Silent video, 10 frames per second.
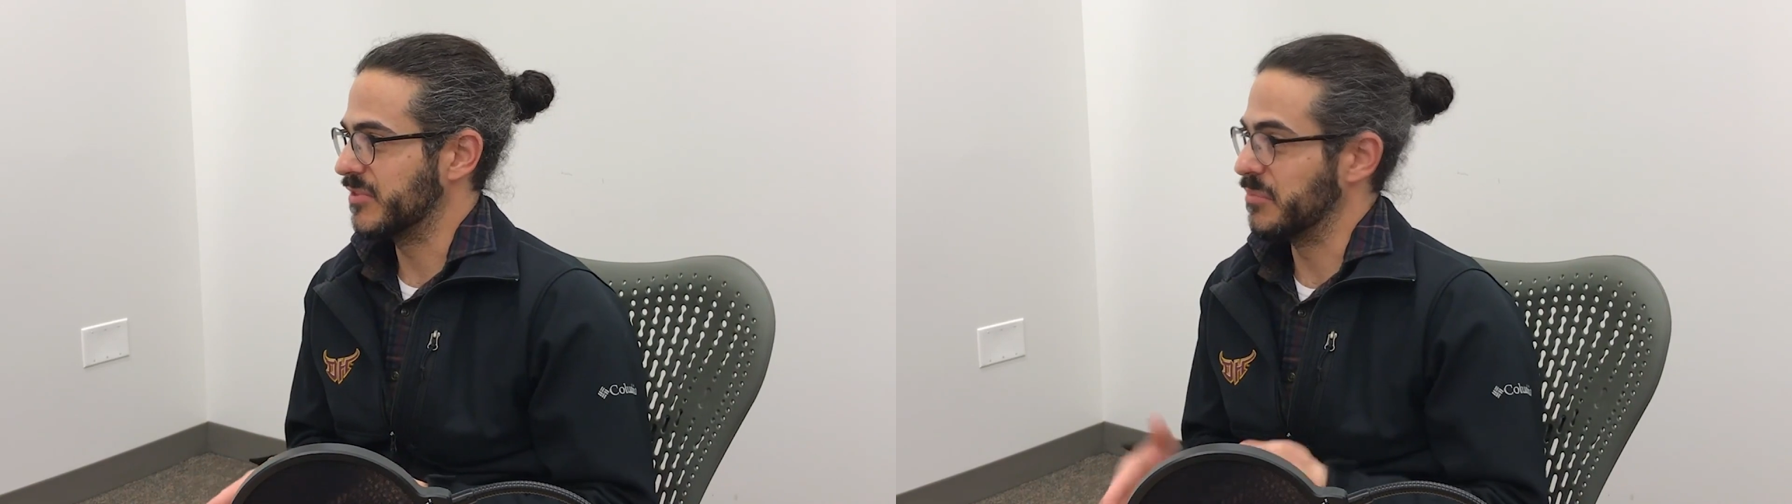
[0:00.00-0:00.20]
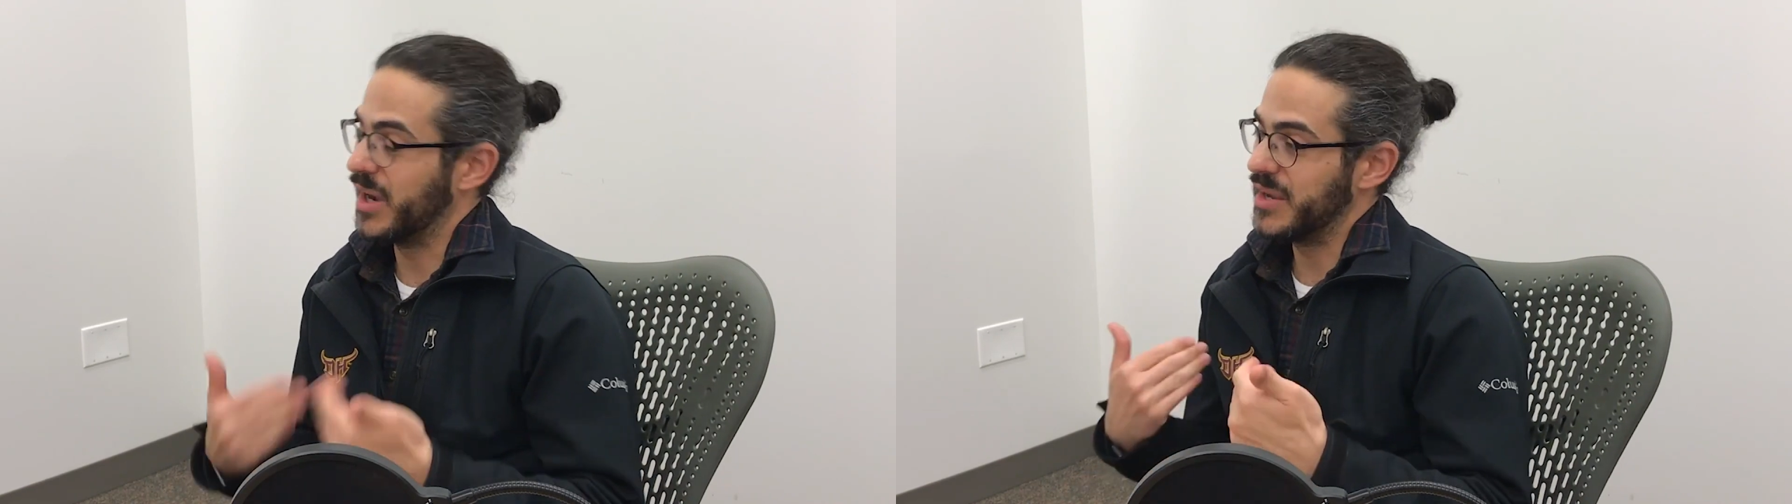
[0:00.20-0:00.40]

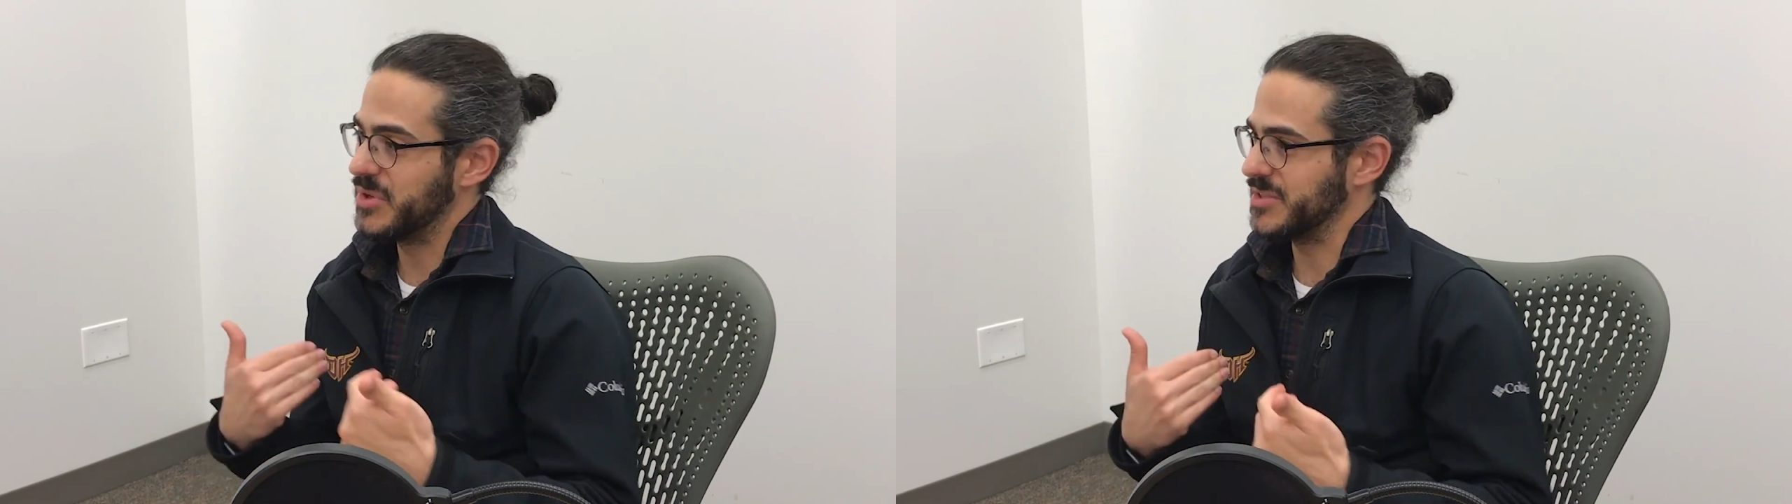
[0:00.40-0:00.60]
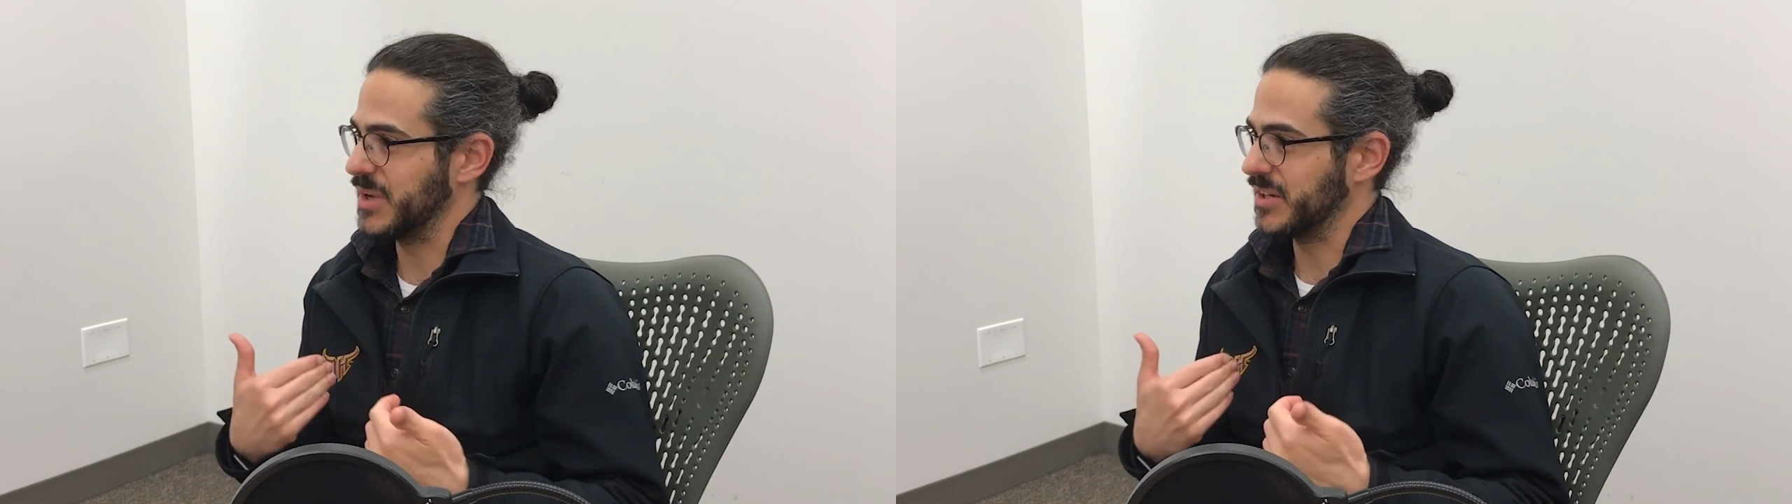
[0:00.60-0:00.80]
from my
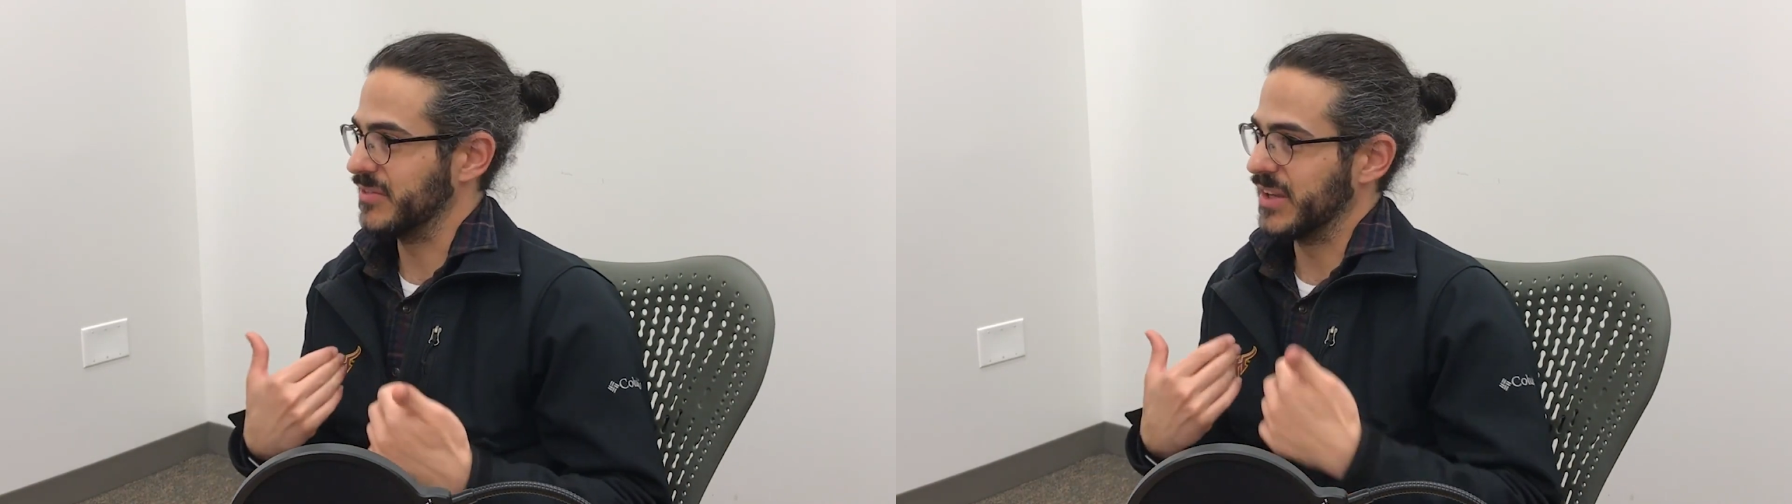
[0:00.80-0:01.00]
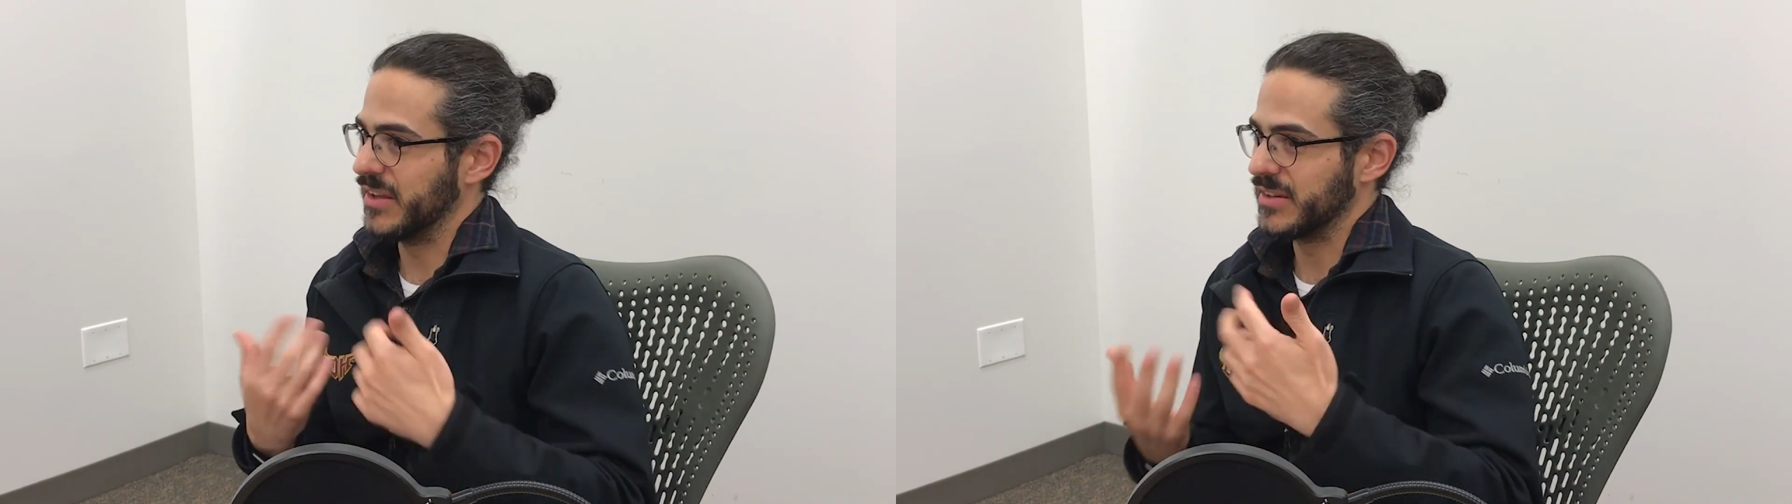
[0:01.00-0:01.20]

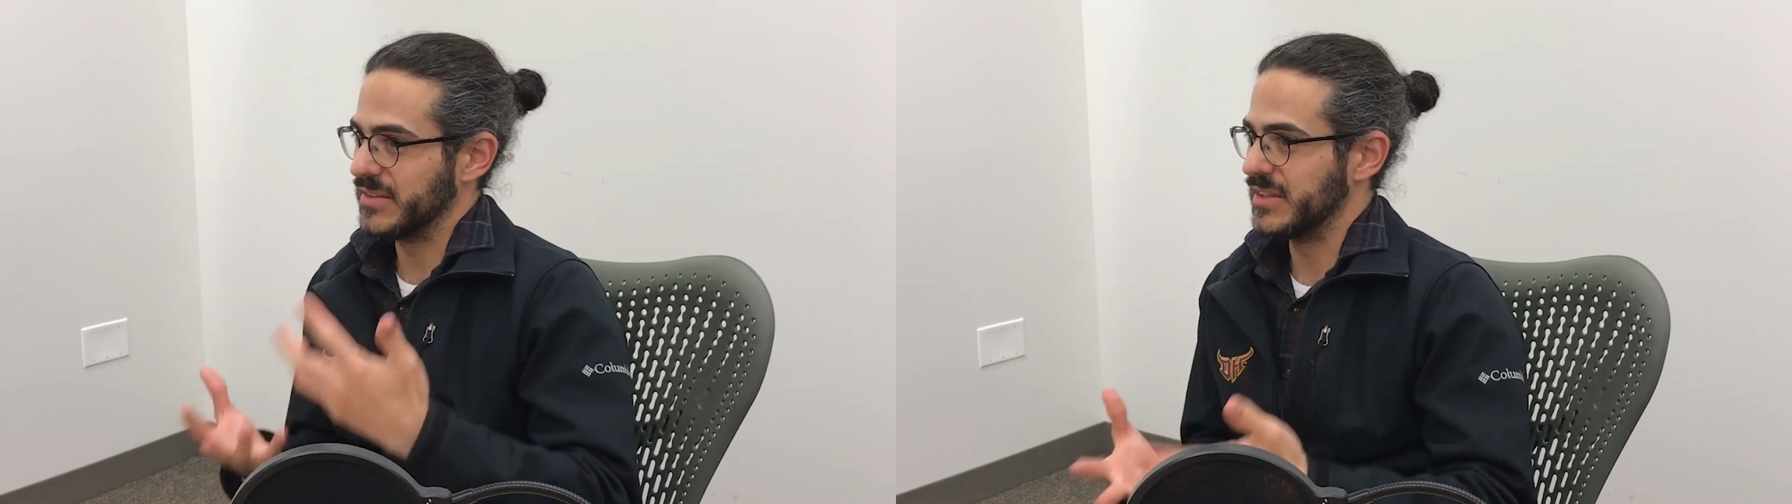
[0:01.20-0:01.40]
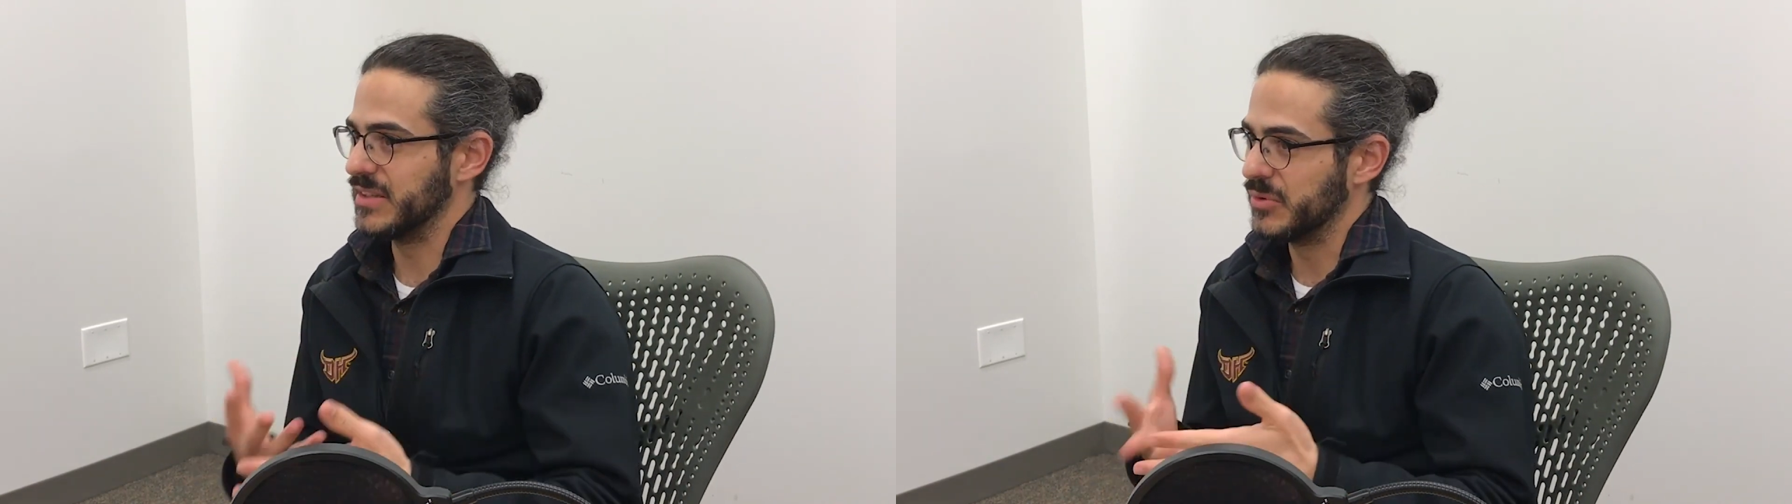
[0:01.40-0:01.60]
perspective, I'd like
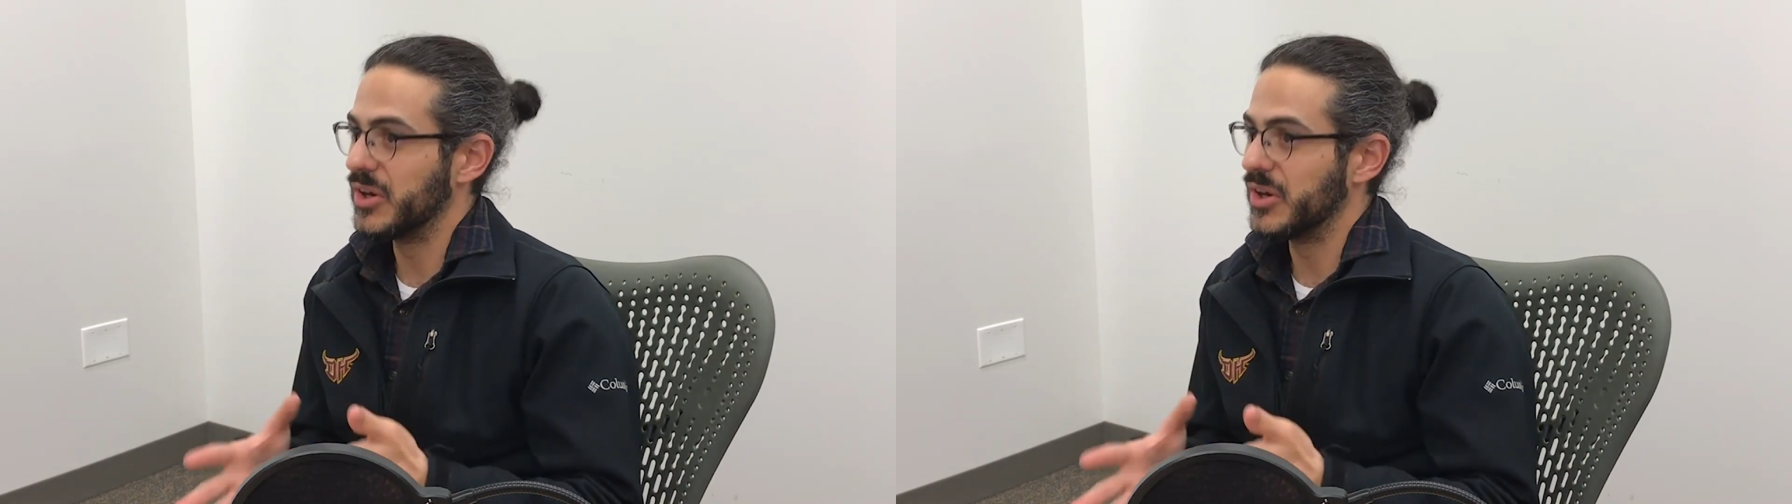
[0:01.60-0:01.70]
to see